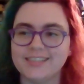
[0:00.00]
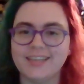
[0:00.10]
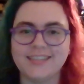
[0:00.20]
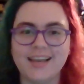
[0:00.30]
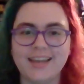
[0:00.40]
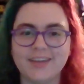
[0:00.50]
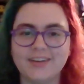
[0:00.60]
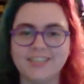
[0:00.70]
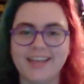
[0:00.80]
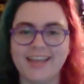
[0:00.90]
Because I like
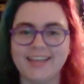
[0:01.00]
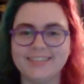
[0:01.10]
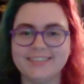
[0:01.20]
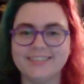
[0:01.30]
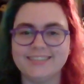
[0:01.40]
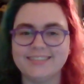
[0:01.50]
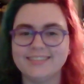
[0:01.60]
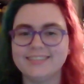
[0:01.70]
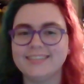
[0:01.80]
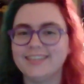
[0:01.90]
crochet.
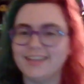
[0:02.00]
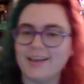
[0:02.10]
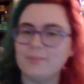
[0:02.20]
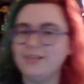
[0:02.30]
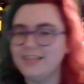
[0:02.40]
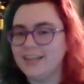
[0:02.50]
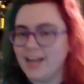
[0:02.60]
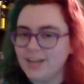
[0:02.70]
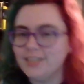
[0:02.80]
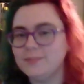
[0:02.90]
I'm leaning
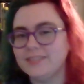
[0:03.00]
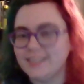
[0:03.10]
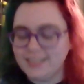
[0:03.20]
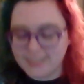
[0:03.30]
100%